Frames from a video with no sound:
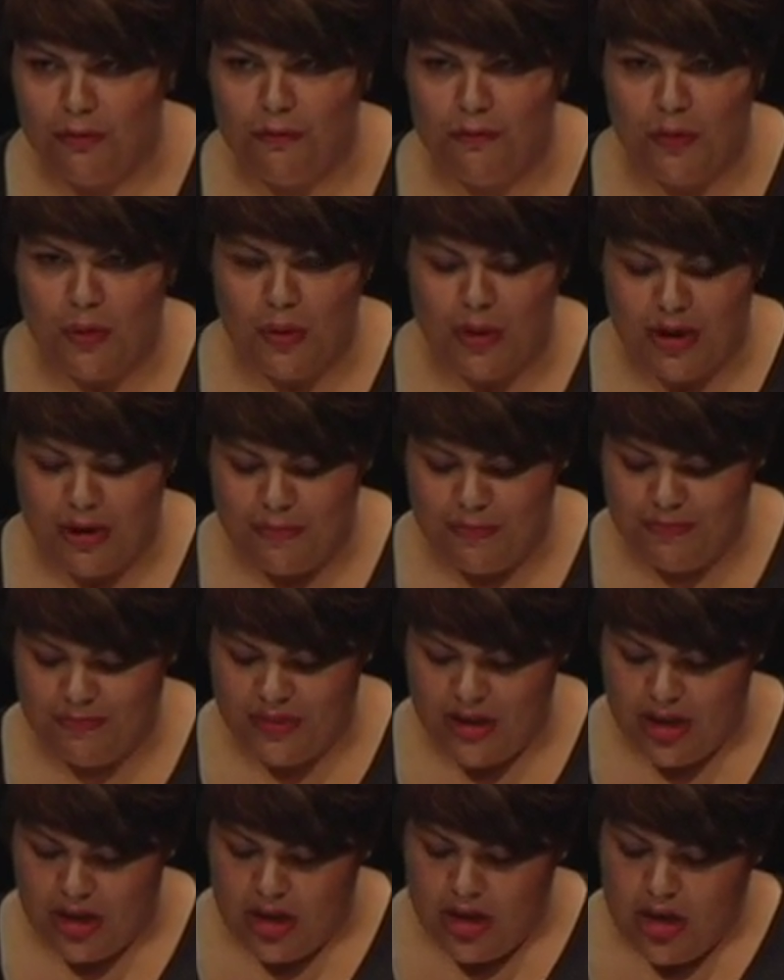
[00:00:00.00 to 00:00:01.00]
Four,
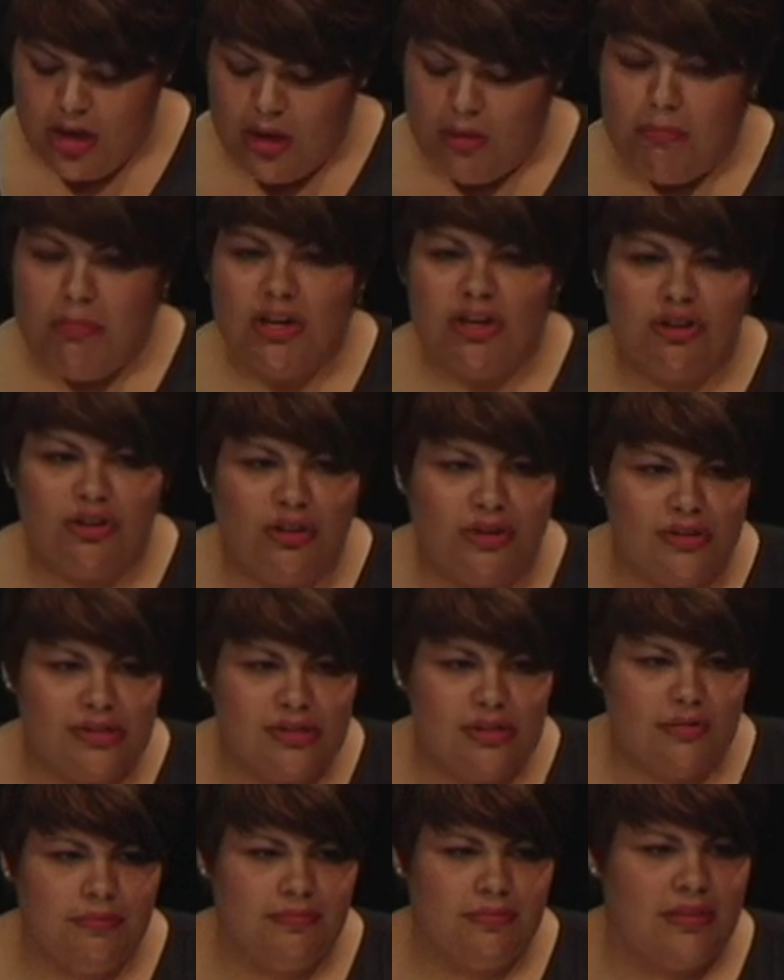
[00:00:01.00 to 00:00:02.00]

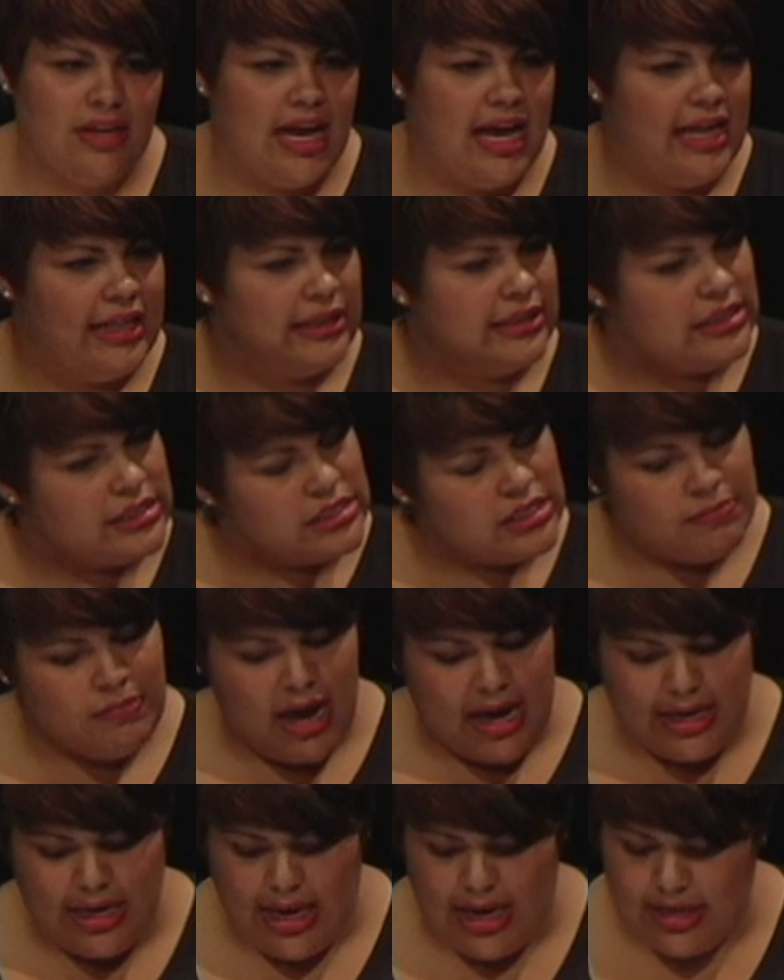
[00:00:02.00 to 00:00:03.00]
Miracles, at least in
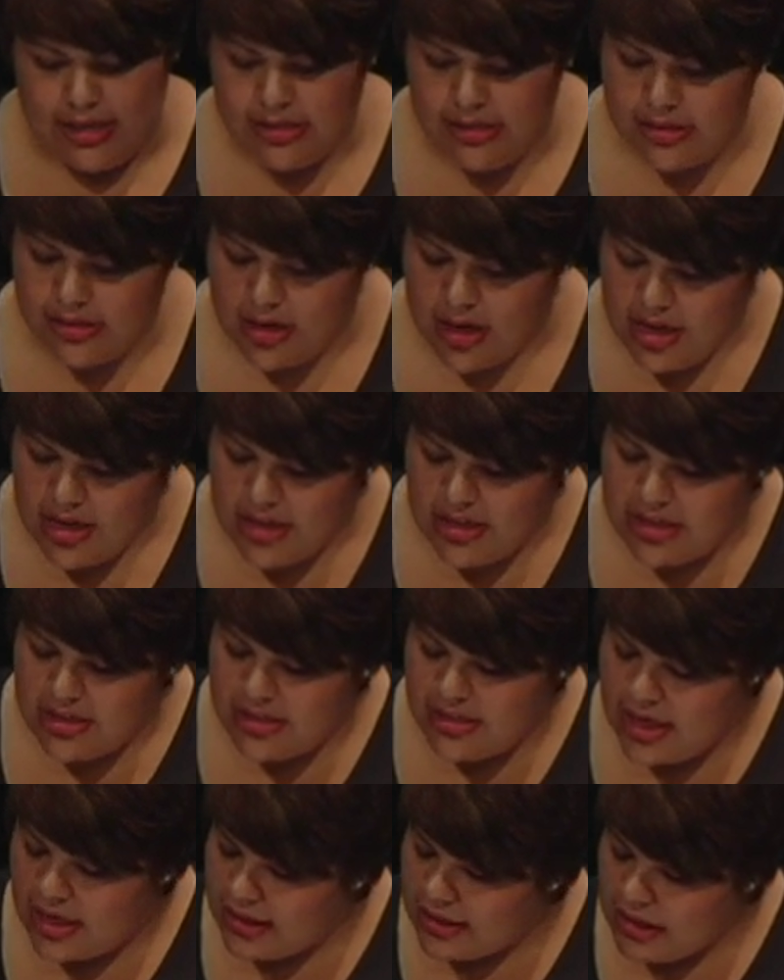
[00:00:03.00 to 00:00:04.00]
my case,
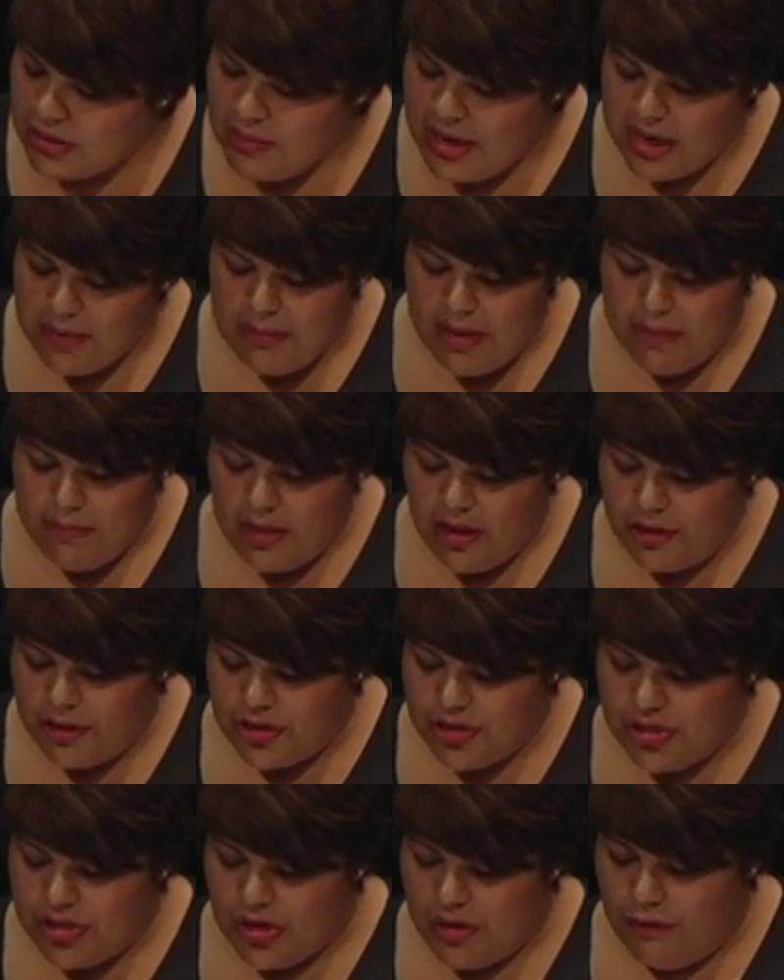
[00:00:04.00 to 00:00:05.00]
suddenly make my
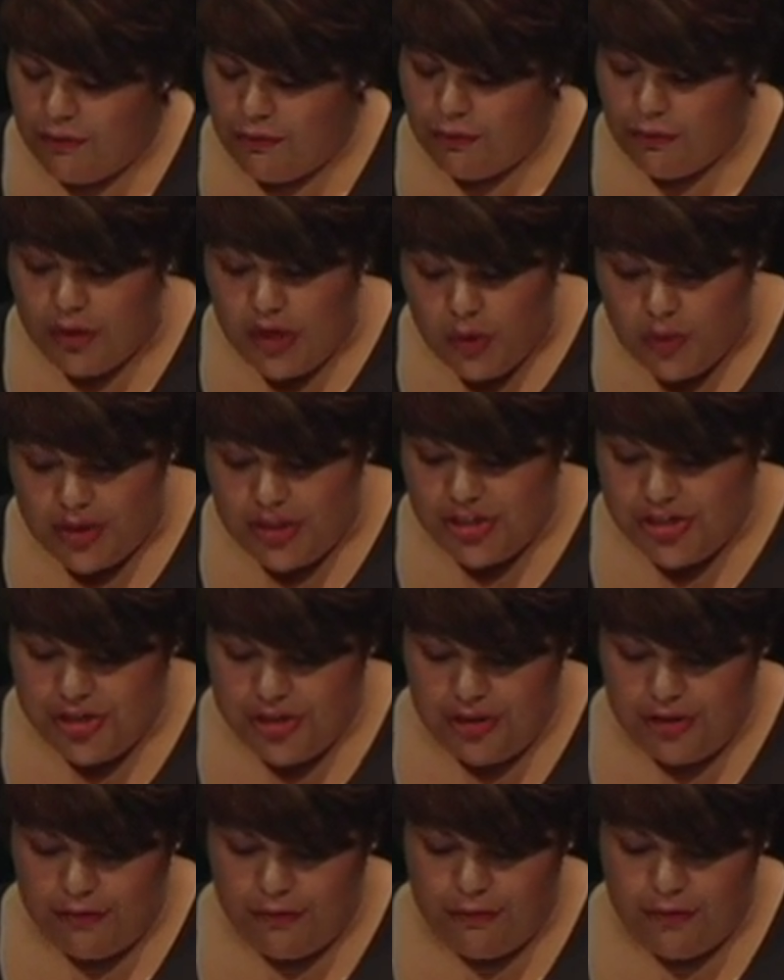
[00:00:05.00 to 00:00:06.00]
mother's frequent
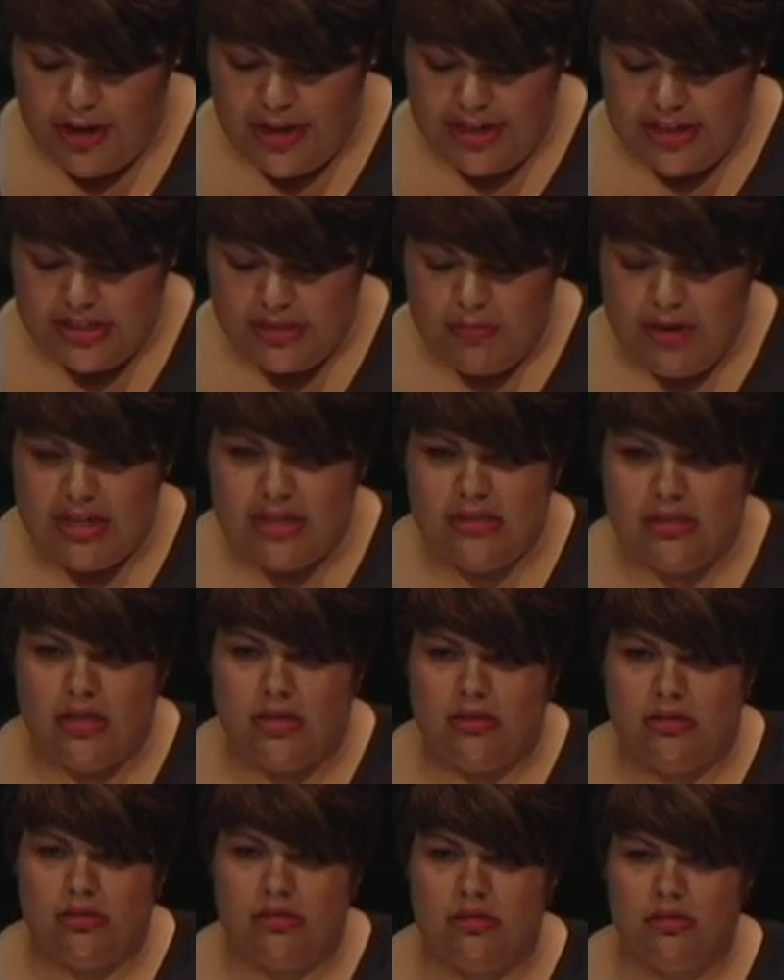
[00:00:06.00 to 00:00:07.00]
turn of phrase make
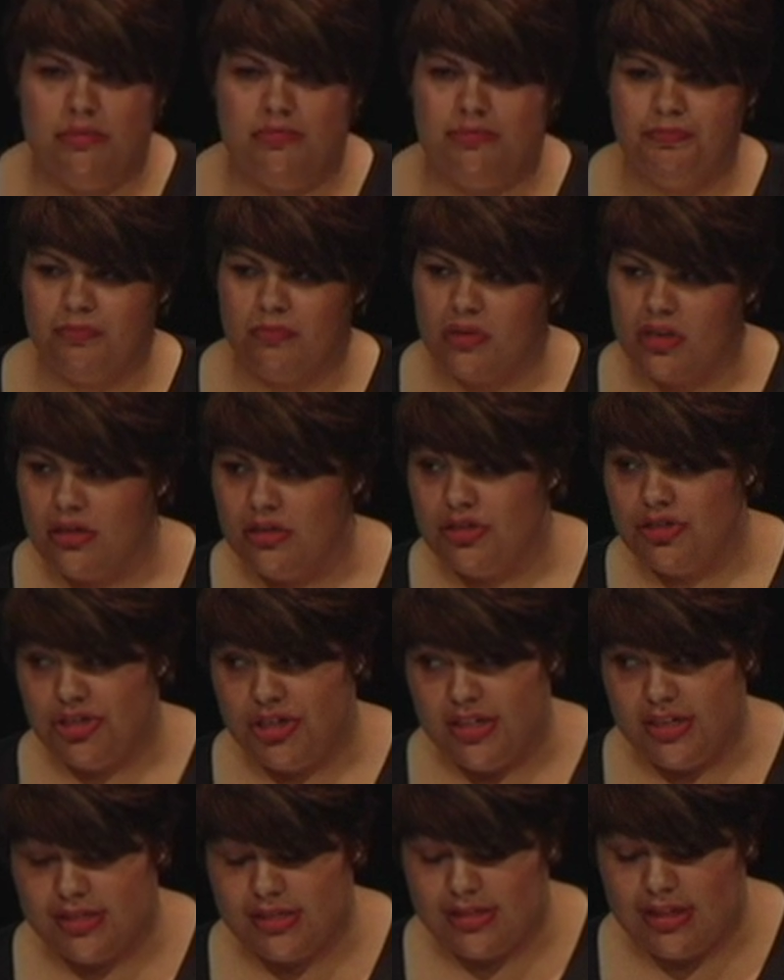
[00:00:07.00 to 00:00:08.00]
sense.
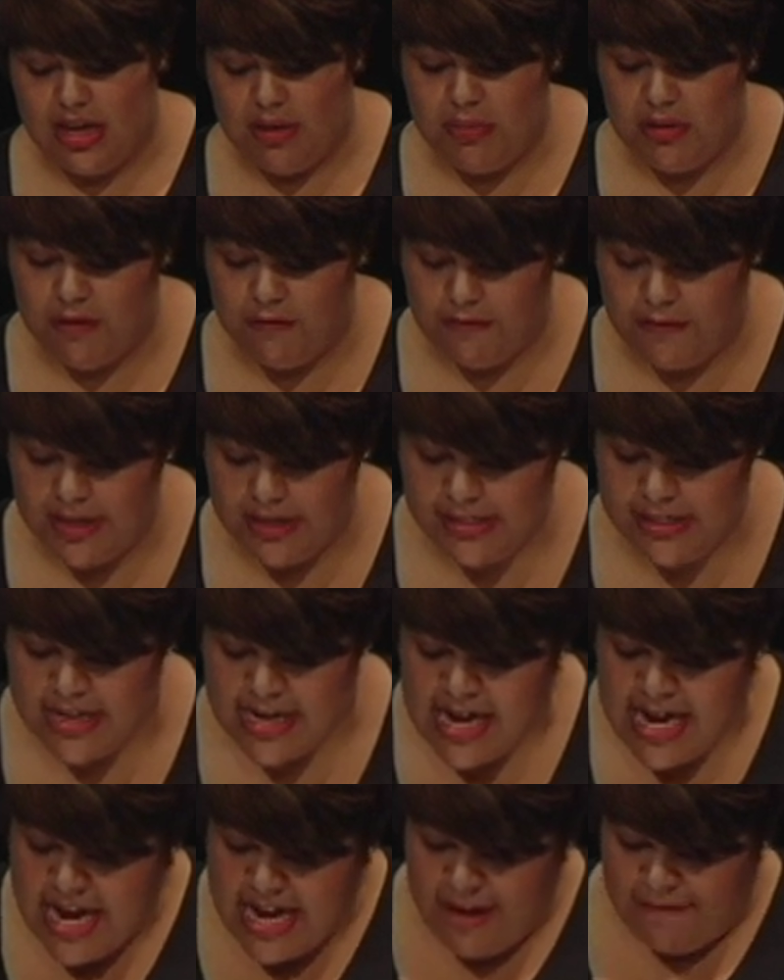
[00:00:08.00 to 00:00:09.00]
She'd exclaim in a fit,
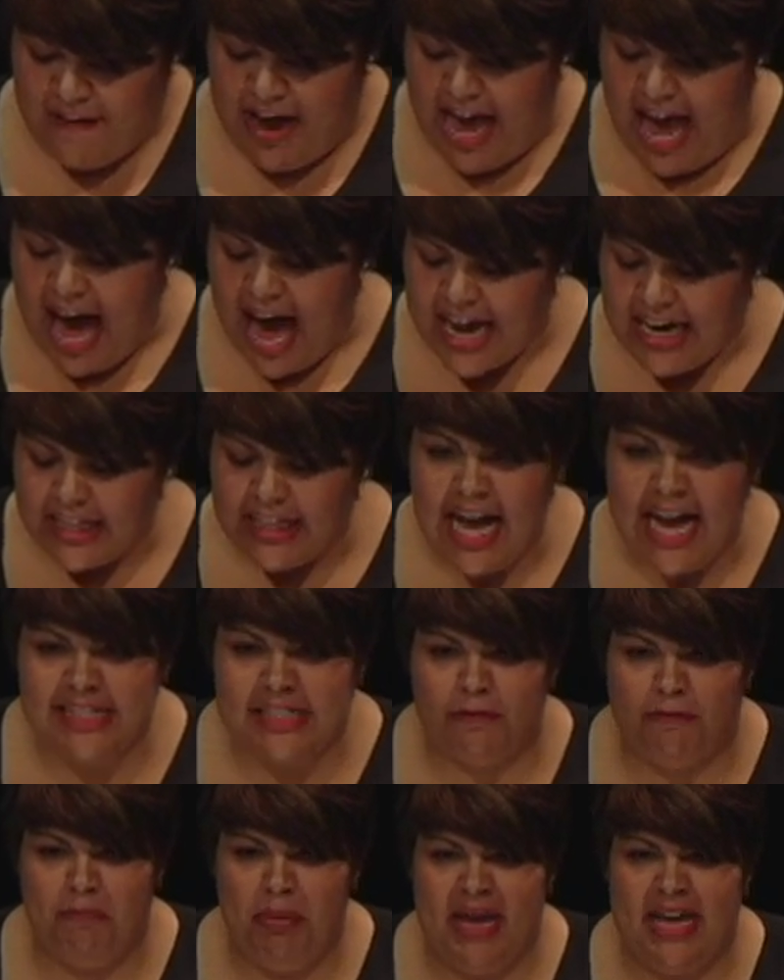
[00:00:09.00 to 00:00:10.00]
If I had a
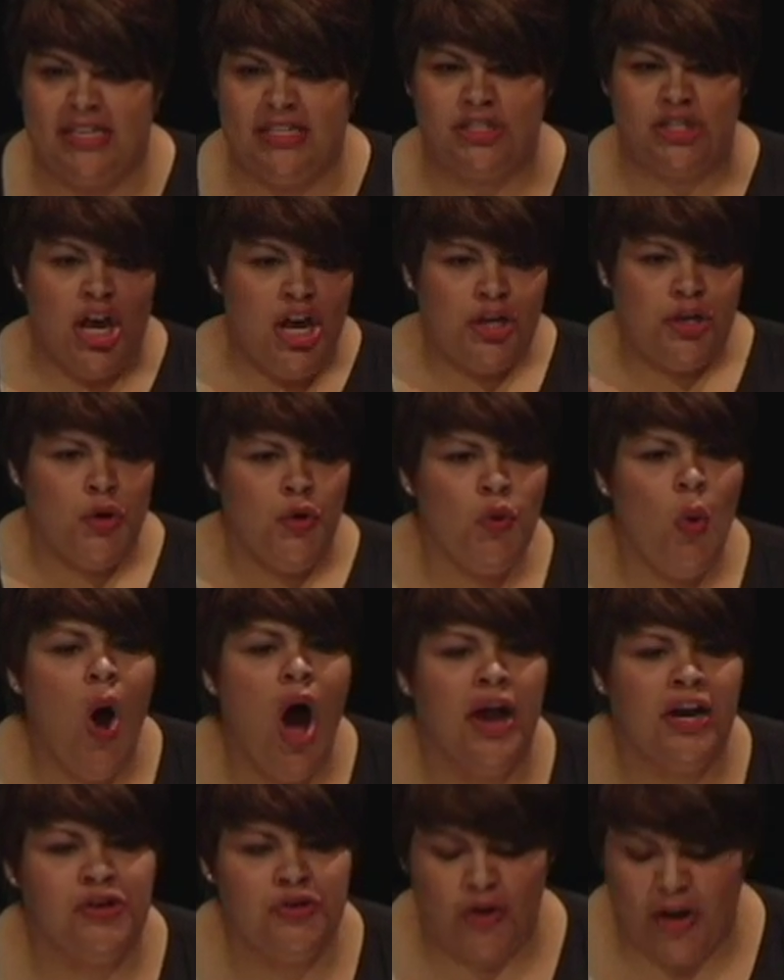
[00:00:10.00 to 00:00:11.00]
glass of piss, you'd
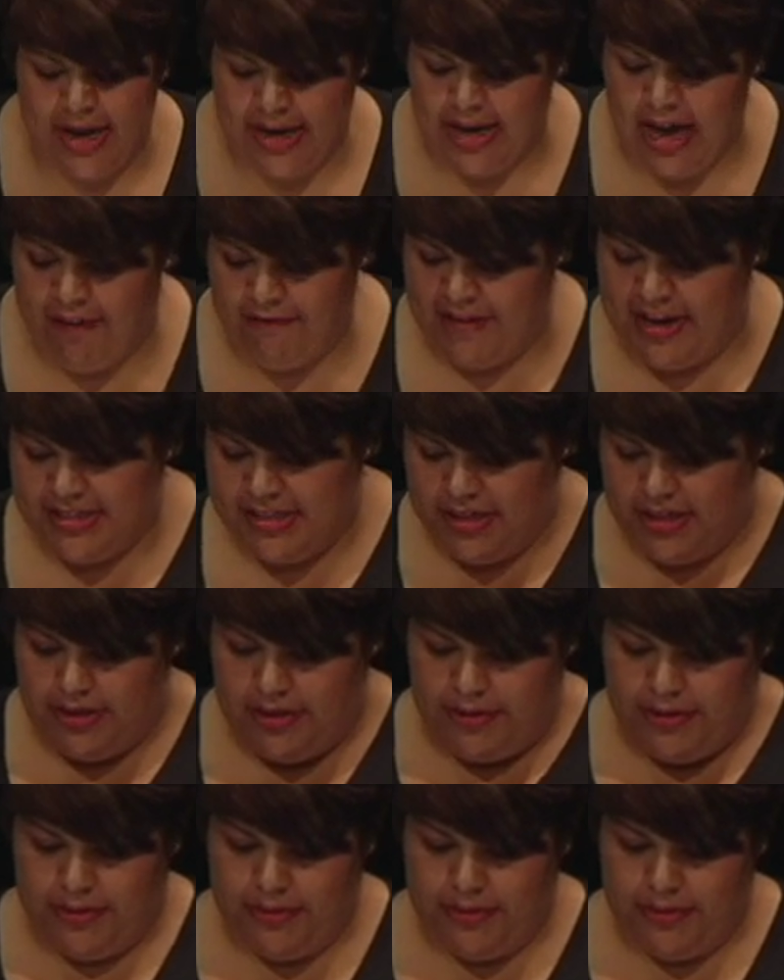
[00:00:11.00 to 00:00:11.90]
want a drink of it.